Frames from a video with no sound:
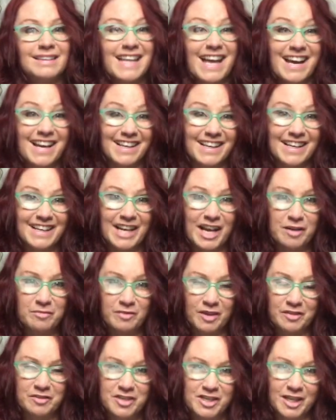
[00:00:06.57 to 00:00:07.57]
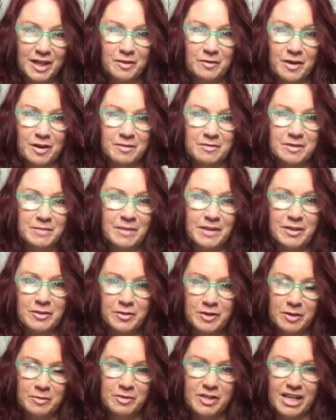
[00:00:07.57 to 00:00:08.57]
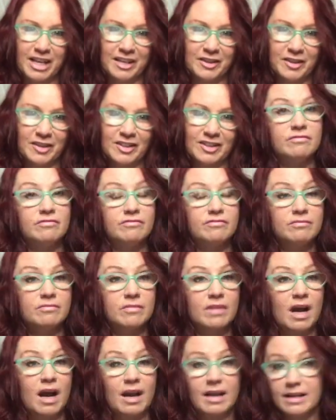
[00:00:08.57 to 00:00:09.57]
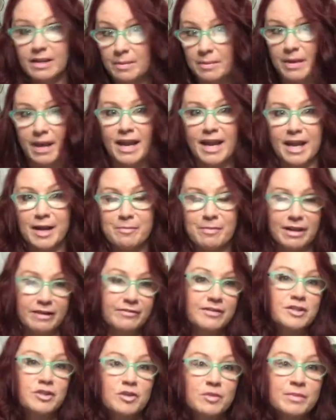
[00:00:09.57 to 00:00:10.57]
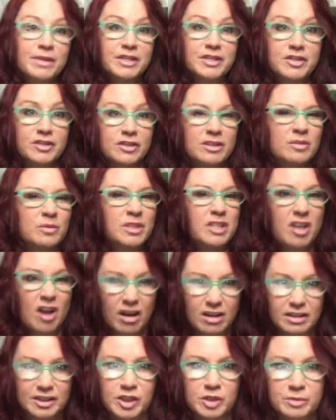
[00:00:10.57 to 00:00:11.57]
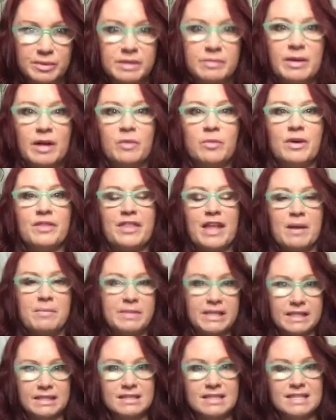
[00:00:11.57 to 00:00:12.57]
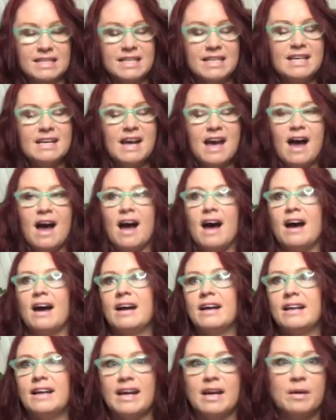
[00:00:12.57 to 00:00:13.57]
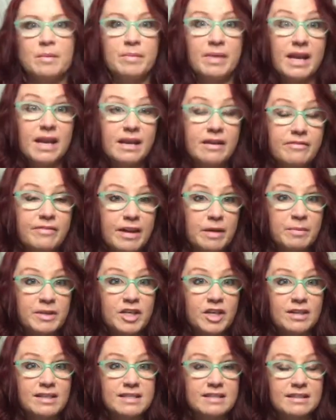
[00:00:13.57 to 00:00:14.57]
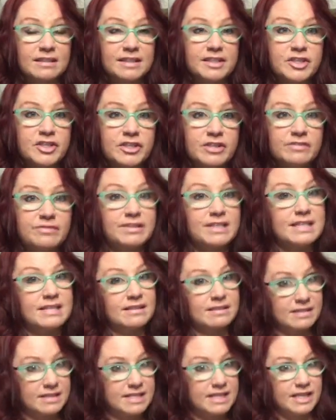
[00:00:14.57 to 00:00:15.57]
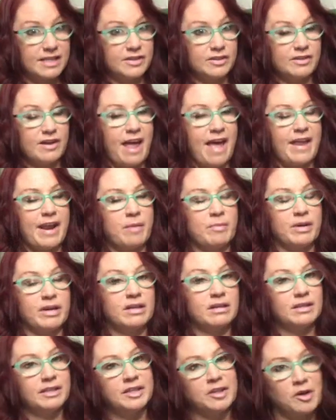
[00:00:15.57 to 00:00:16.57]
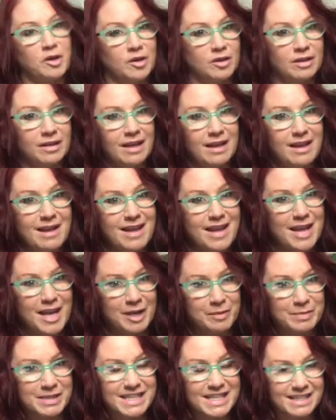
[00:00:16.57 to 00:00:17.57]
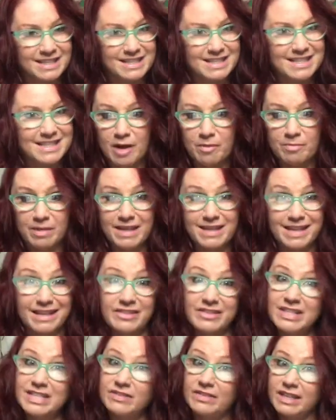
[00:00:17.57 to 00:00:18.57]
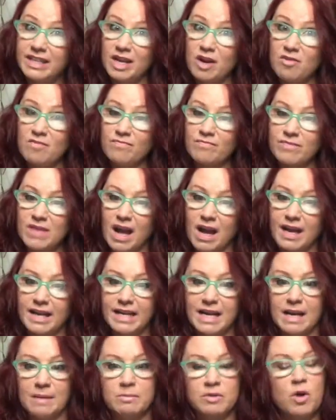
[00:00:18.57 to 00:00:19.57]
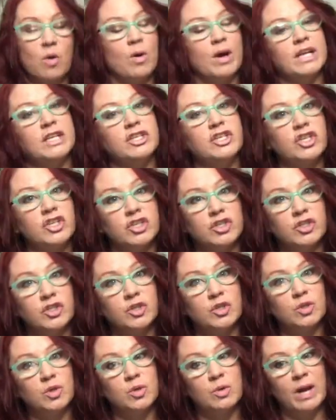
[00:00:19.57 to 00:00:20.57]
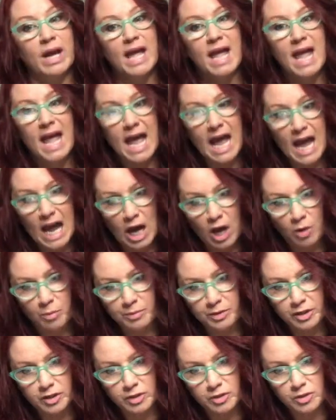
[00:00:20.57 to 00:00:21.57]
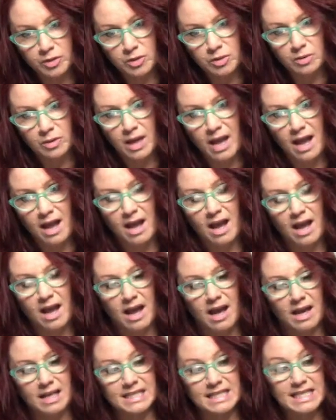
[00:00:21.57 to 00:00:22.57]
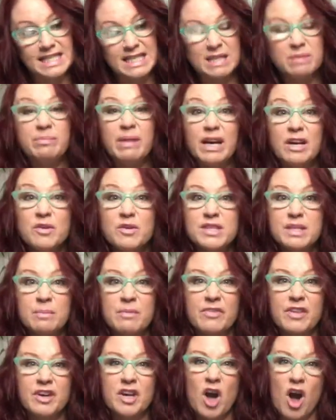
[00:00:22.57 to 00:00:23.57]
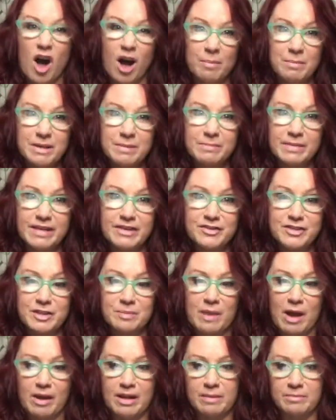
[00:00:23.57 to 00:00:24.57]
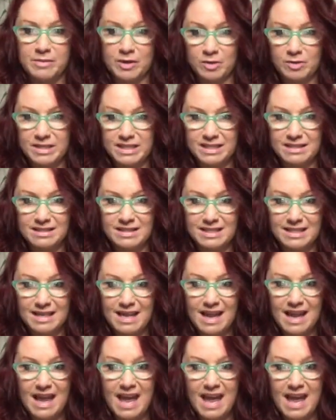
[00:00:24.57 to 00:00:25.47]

Hi, I'm Rev Chelle. Welcome to my YouTube channel. I am a metaphysical minister and we'll talk a little bit about what that means. I am a family constellation facilitator and I'm a clinical hypnotist. Um, by the end of this video, I am going to help you uh, dispel some of the common myths about hypnosis